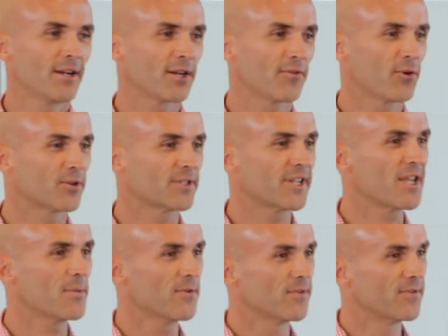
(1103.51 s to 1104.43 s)
Like if you're a
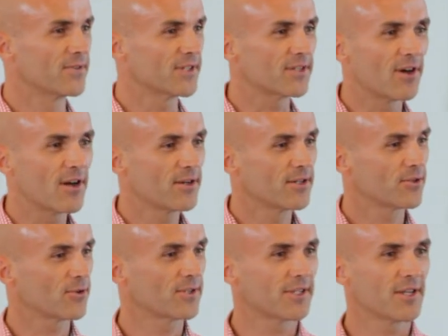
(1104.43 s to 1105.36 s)
team of designers
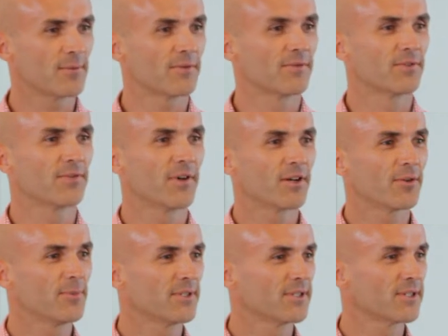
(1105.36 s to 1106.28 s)
or a team of
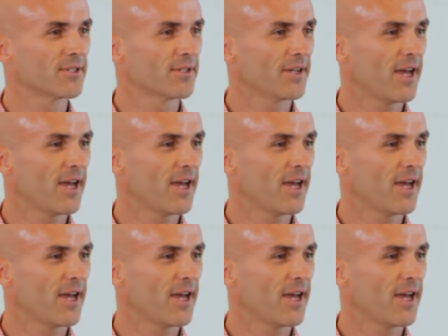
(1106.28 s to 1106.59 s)
developers,